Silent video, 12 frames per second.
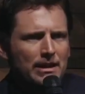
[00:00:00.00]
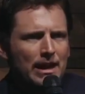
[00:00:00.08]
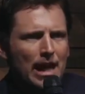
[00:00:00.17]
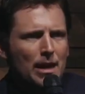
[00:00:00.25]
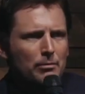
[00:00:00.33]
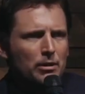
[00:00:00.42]

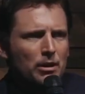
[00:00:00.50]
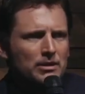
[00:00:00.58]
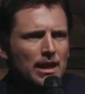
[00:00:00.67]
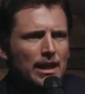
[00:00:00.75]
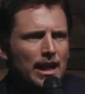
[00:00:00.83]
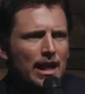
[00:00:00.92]

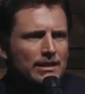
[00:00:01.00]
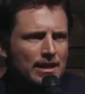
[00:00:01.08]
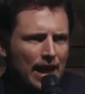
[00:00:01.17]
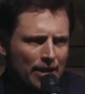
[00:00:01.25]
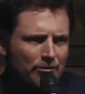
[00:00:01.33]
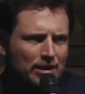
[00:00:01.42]
DiCaprio's dead ass
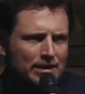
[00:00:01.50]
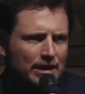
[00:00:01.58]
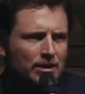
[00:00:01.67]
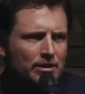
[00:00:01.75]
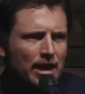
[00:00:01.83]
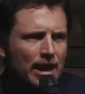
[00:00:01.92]
every
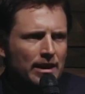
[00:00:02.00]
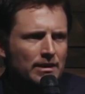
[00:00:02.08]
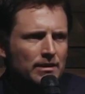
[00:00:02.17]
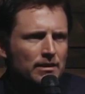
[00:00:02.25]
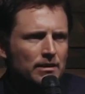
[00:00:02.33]
single night.